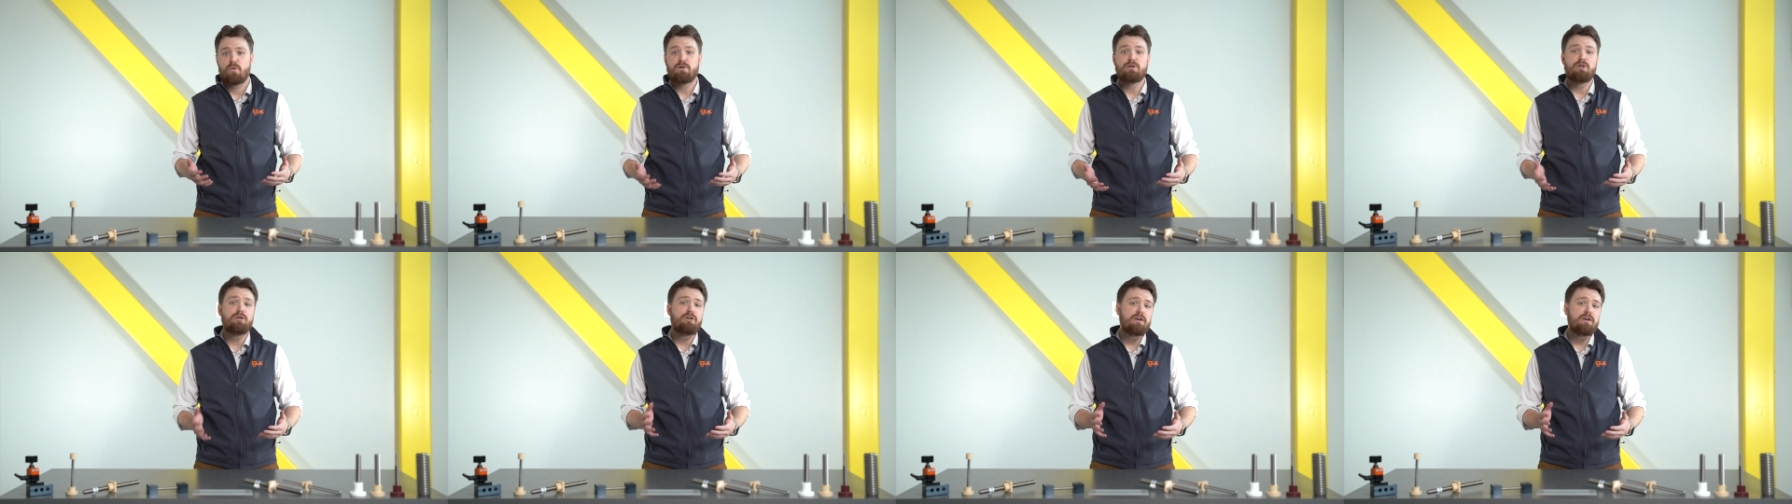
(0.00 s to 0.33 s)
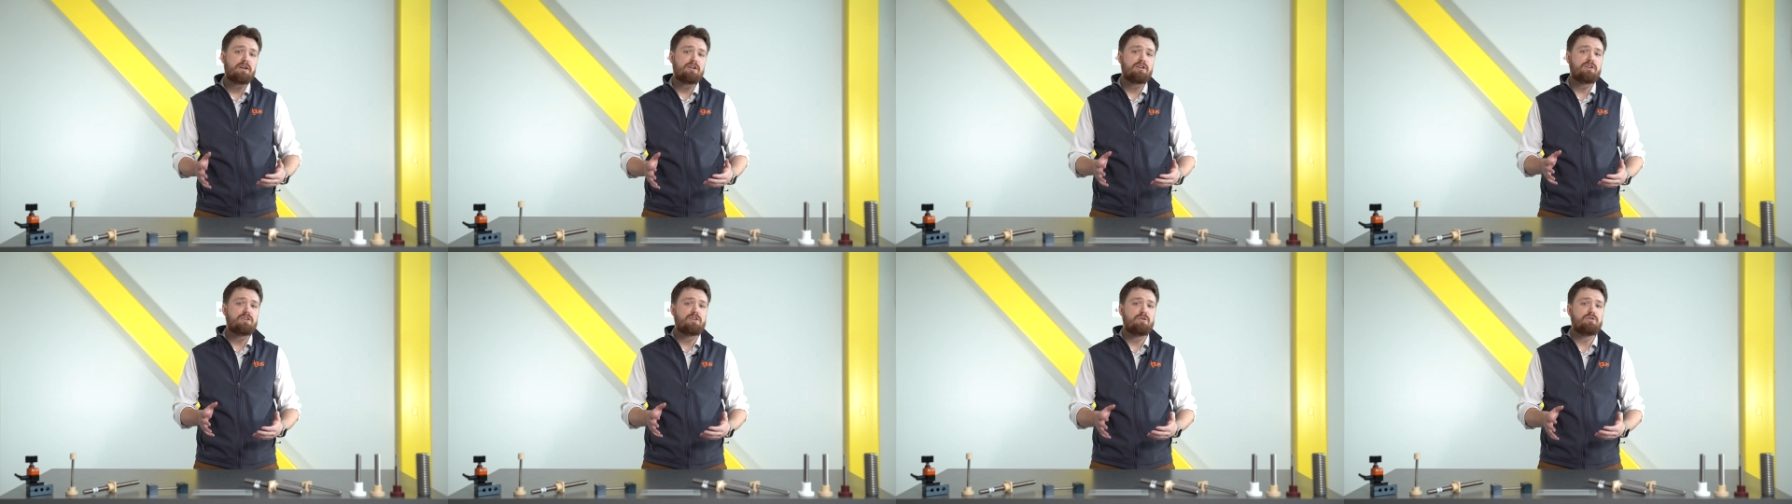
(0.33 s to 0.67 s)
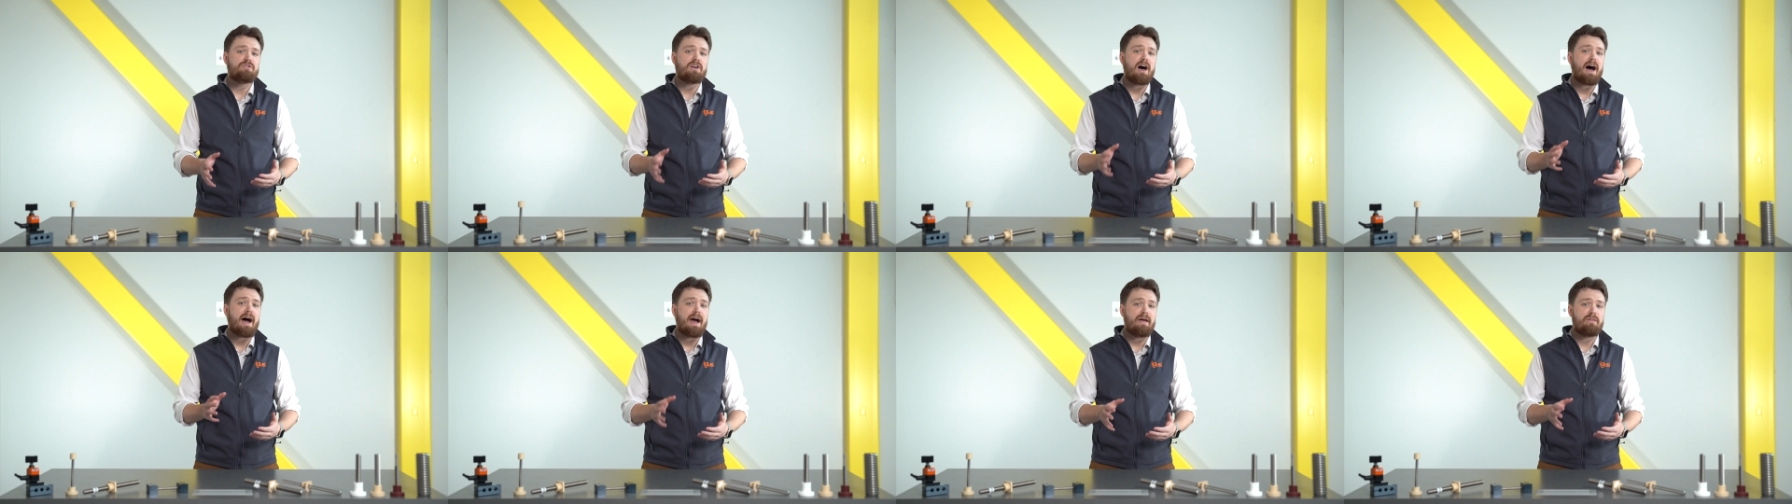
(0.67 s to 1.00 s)
When looking to
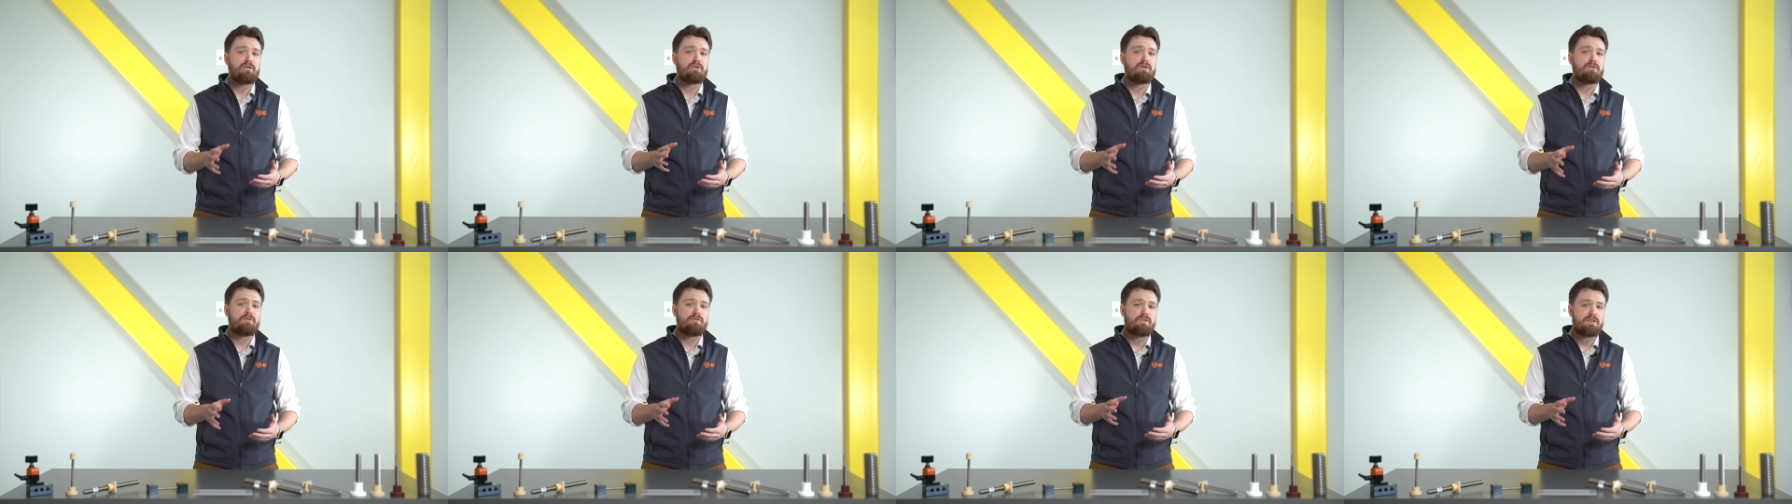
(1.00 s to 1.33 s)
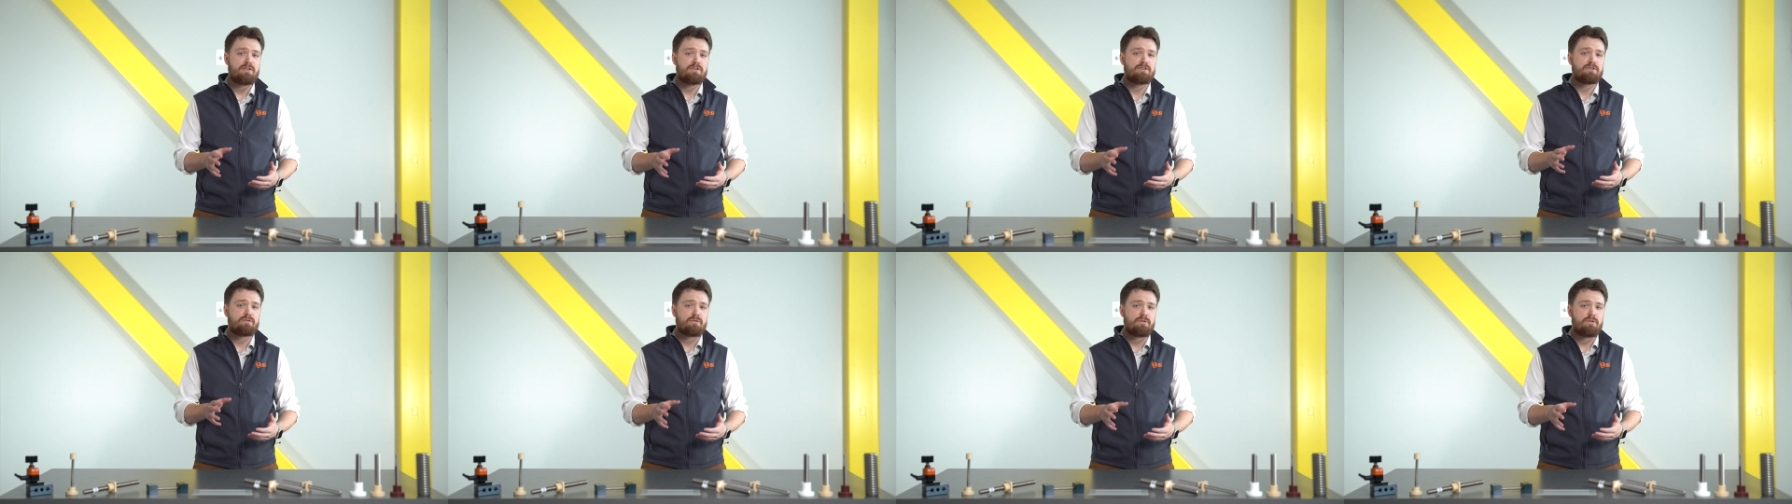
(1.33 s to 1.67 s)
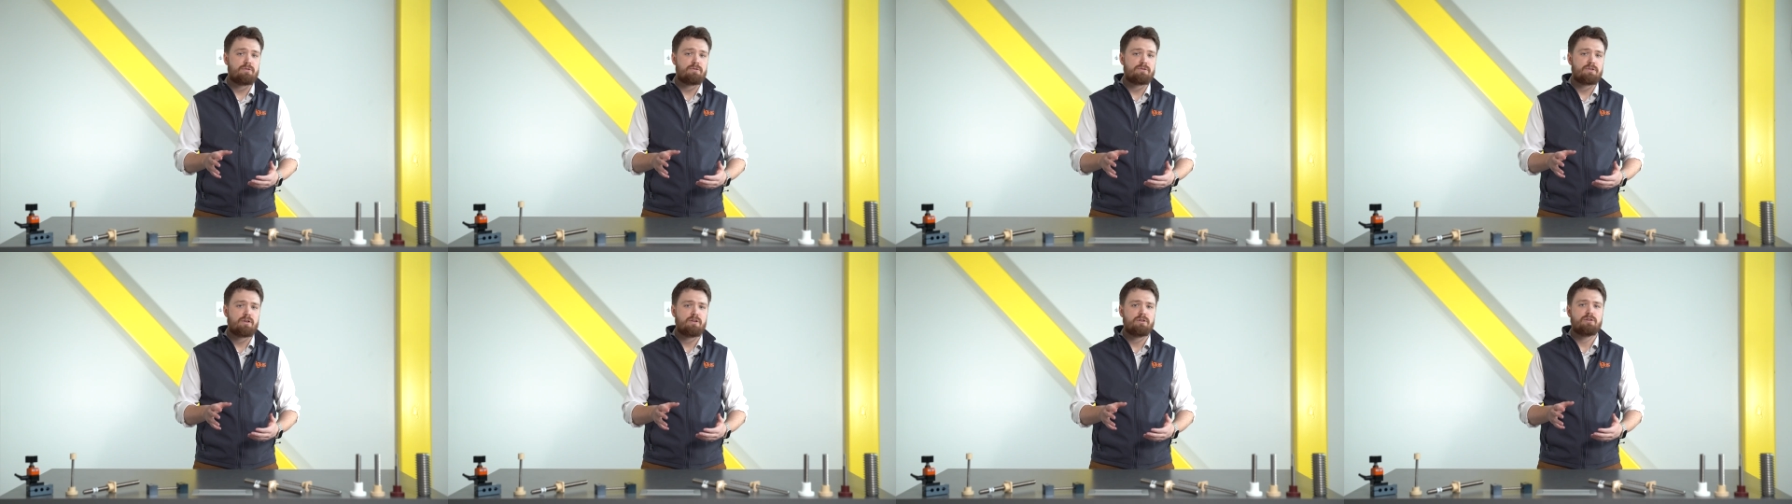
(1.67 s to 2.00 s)
use either of these
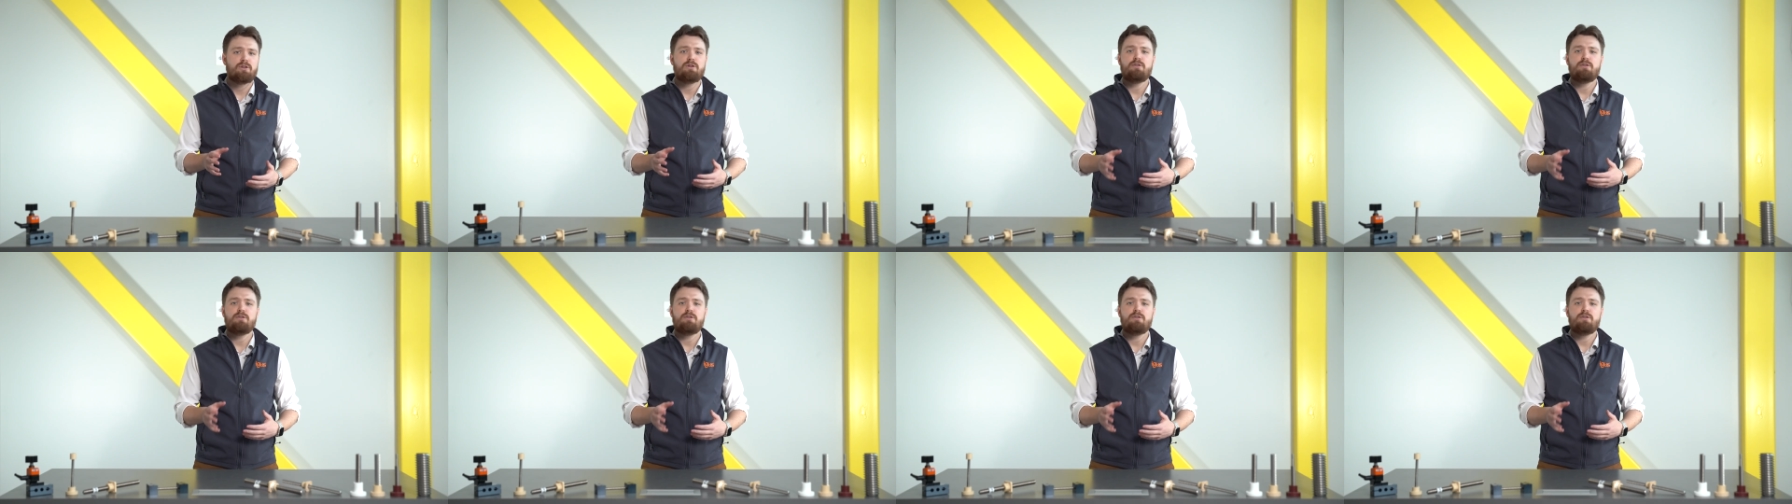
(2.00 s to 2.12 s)
screws,